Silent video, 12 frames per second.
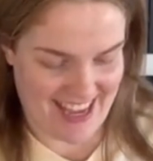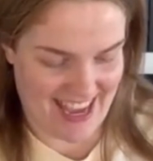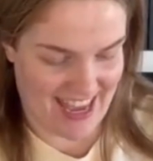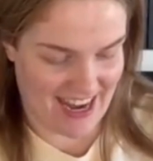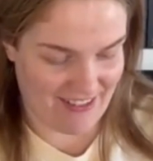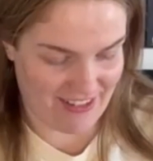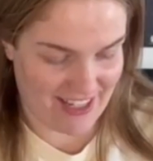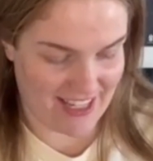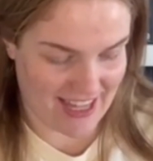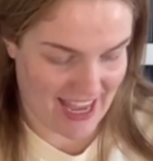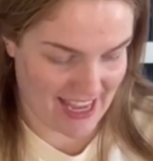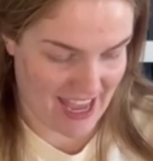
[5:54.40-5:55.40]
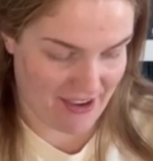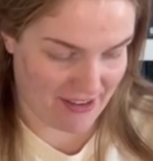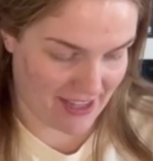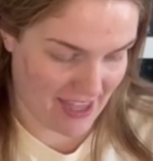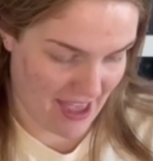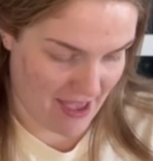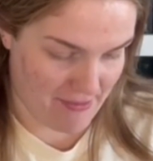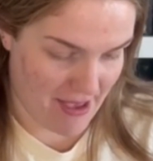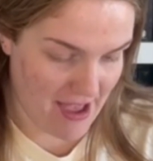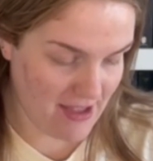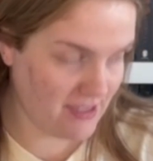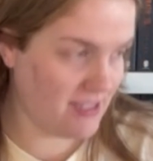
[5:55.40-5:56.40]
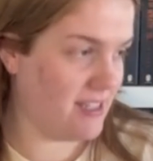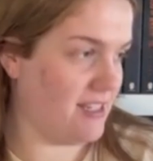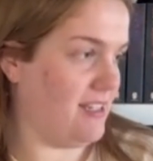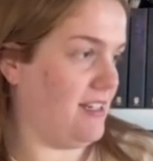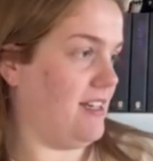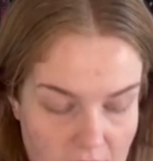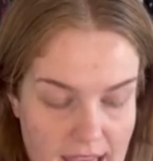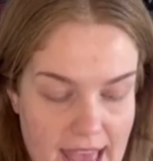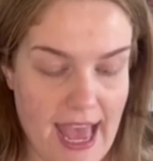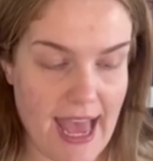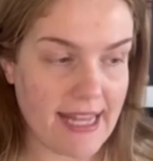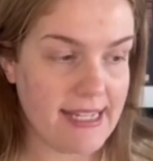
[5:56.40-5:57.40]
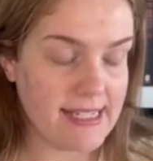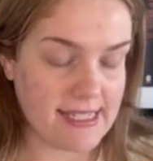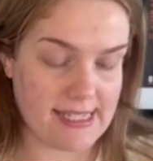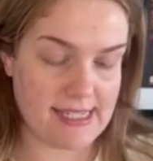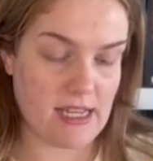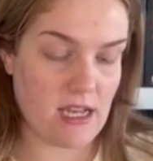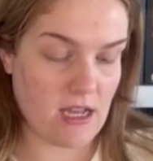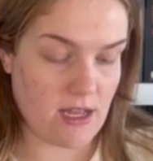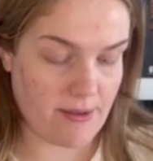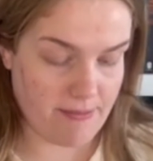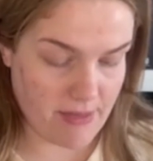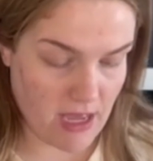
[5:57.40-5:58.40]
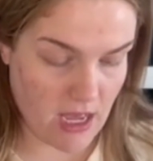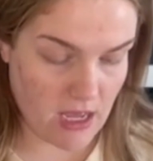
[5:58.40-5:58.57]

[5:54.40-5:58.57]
and I really like how it came out. I had some